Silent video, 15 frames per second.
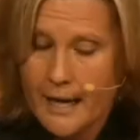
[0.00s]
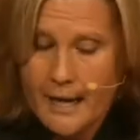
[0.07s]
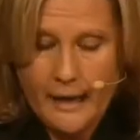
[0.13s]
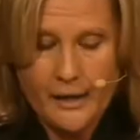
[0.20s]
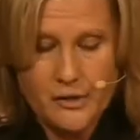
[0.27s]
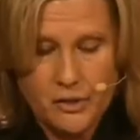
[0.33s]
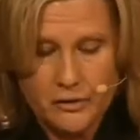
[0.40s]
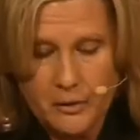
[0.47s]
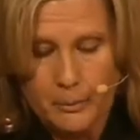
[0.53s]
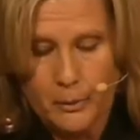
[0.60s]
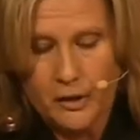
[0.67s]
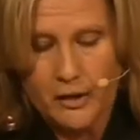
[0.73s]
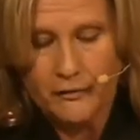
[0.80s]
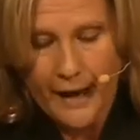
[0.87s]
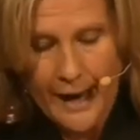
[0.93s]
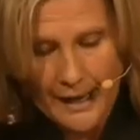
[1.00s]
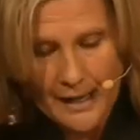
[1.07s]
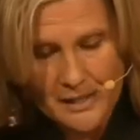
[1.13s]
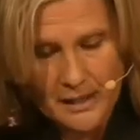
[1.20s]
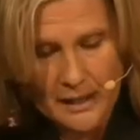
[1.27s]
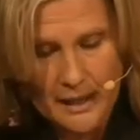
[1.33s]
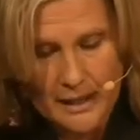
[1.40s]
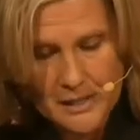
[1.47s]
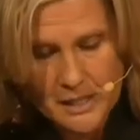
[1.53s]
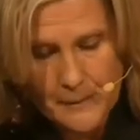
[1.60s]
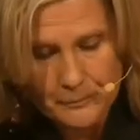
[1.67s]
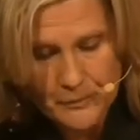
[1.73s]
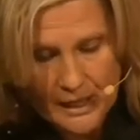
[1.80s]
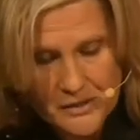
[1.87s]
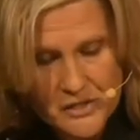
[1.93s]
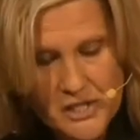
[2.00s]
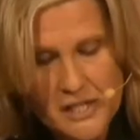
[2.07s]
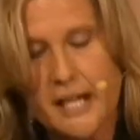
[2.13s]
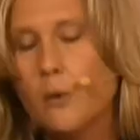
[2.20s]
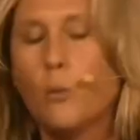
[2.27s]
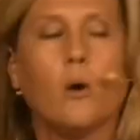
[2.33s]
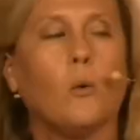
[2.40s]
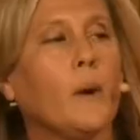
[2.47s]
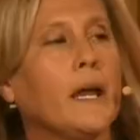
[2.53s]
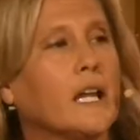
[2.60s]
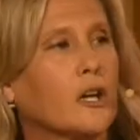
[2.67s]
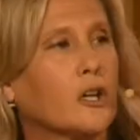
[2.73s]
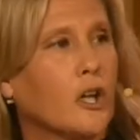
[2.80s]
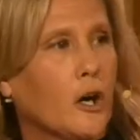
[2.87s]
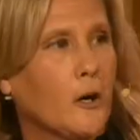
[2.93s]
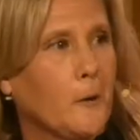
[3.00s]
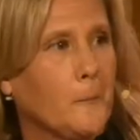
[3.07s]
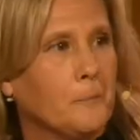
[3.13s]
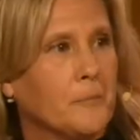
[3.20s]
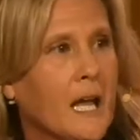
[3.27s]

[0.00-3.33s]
into the book of Exodus and see what we can learn.